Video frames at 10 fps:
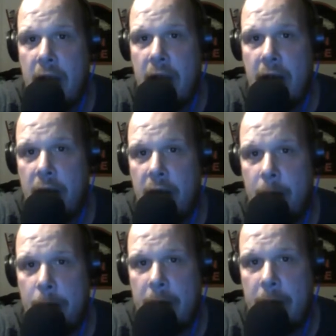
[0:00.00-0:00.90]

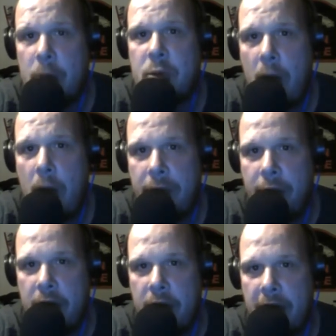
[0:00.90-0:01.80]
it was Rob
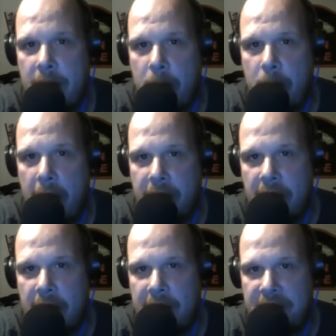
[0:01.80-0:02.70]
Ford that
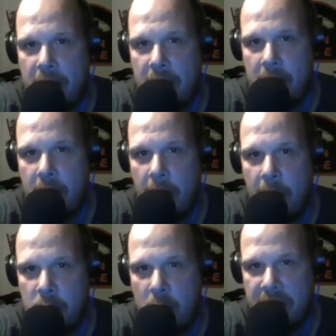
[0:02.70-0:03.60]
privatized the
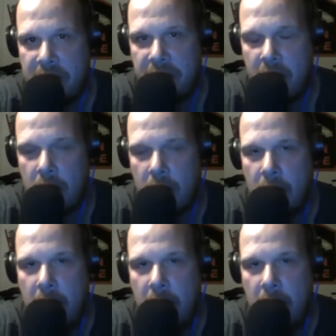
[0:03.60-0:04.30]
garbage west of Yonge.